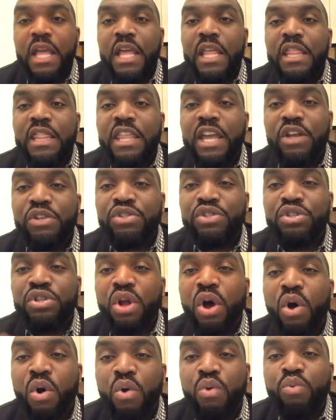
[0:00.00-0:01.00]
There's
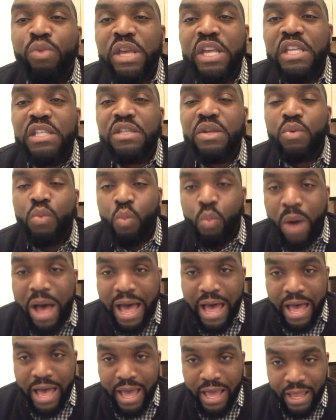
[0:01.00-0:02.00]
no reason
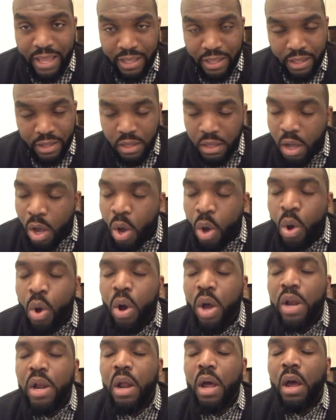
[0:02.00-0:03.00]
why
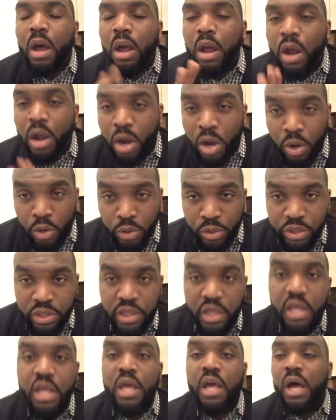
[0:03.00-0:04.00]
on
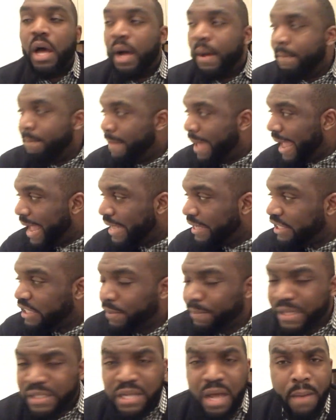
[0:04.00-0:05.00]
earth a man
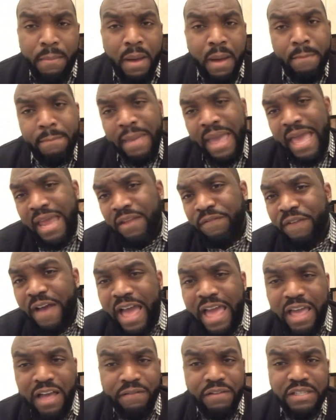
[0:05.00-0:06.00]
should be talking about, man, if
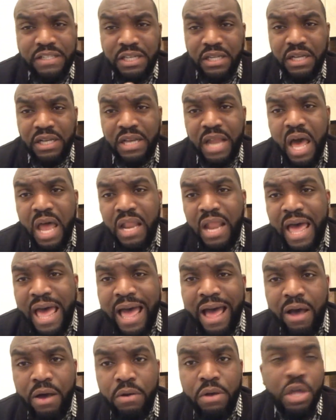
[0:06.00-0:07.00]
I ever took Lala
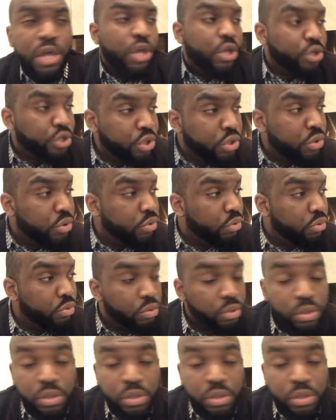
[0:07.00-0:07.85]
out, dude,